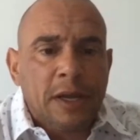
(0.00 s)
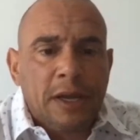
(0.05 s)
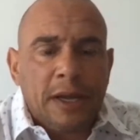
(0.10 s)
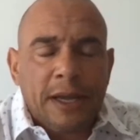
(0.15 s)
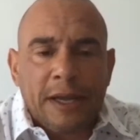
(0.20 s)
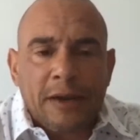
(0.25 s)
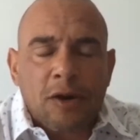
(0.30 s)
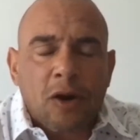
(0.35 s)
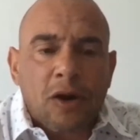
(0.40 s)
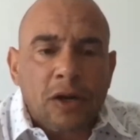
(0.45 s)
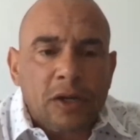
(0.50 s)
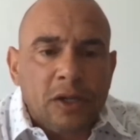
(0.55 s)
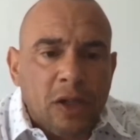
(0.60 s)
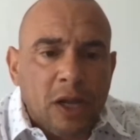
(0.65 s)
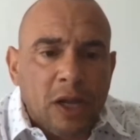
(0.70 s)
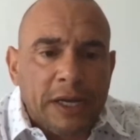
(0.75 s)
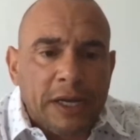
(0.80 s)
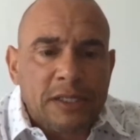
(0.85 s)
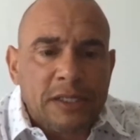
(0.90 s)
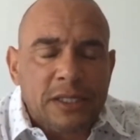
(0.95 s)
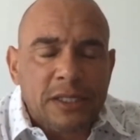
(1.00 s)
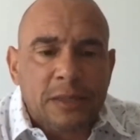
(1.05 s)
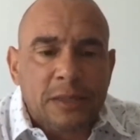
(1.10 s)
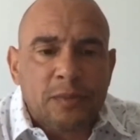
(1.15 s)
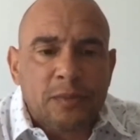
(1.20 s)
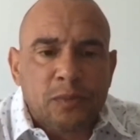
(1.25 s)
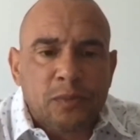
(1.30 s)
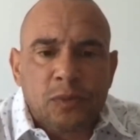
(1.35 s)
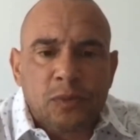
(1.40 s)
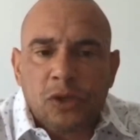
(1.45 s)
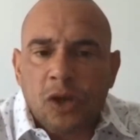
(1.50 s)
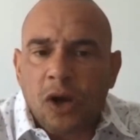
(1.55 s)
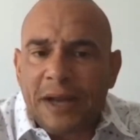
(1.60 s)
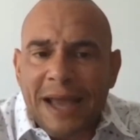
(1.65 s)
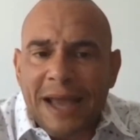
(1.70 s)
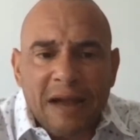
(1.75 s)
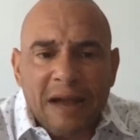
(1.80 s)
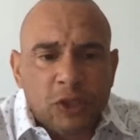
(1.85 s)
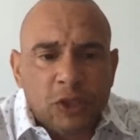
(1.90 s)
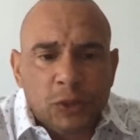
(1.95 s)
And our clients had, on
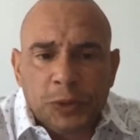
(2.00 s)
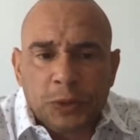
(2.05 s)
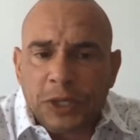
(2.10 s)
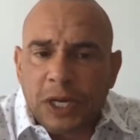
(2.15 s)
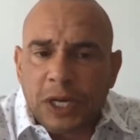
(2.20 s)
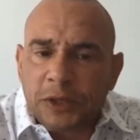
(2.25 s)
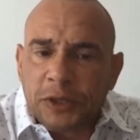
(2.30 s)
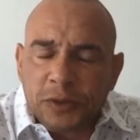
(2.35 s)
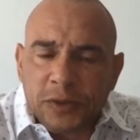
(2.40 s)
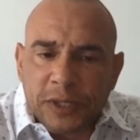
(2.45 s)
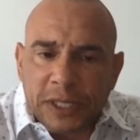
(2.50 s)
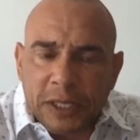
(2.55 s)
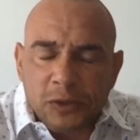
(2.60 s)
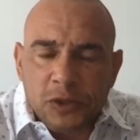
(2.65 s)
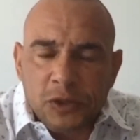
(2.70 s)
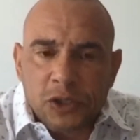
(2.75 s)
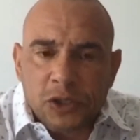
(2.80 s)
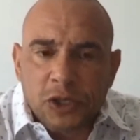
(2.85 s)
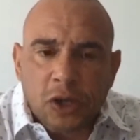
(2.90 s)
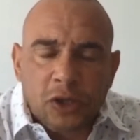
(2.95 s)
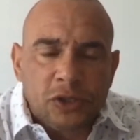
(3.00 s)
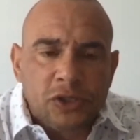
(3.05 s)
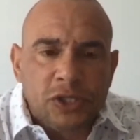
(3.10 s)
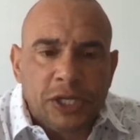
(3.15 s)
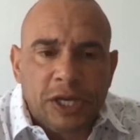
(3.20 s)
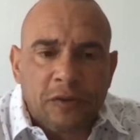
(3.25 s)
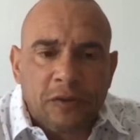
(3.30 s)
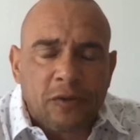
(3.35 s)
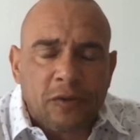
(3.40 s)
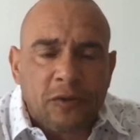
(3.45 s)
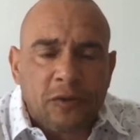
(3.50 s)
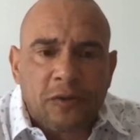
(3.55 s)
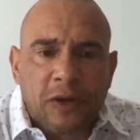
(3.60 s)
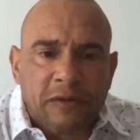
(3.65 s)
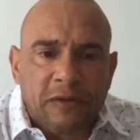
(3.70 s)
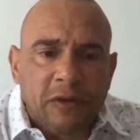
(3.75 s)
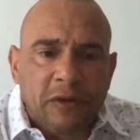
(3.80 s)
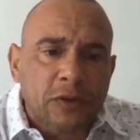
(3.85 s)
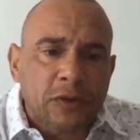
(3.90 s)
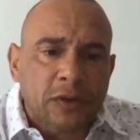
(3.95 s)
average, put $100,000 down for a
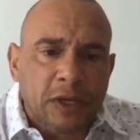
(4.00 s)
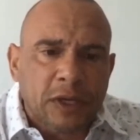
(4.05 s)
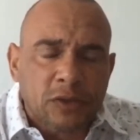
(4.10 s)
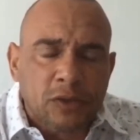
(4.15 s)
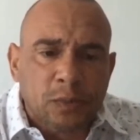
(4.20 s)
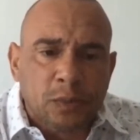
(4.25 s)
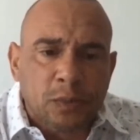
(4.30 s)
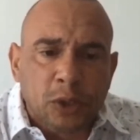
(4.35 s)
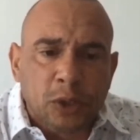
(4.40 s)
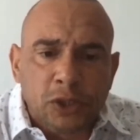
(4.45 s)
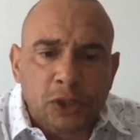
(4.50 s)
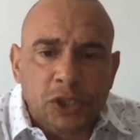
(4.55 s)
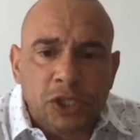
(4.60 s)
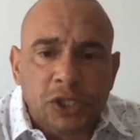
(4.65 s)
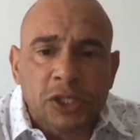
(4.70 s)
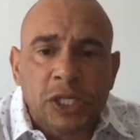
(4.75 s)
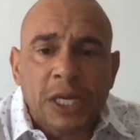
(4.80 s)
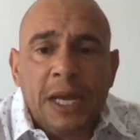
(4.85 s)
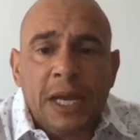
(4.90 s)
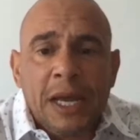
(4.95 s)
$500,000 purchase.